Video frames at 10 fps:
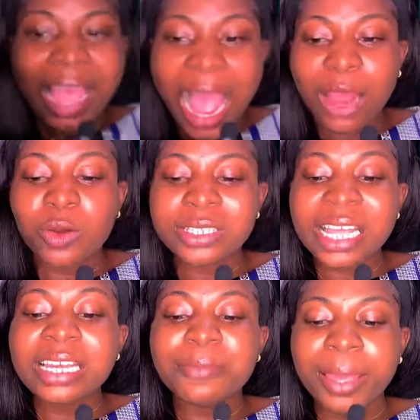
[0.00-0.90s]
And
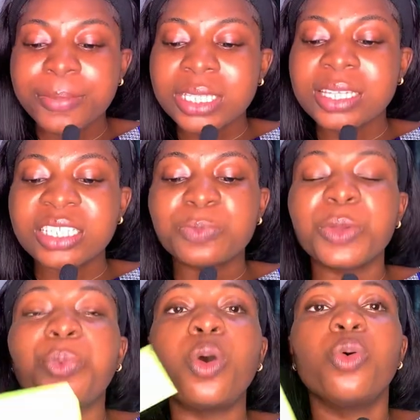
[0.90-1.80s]
concerning my business,
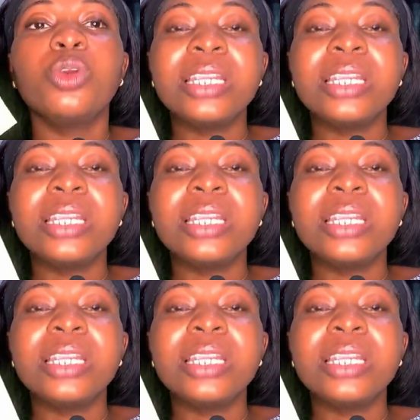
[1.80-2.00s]
people who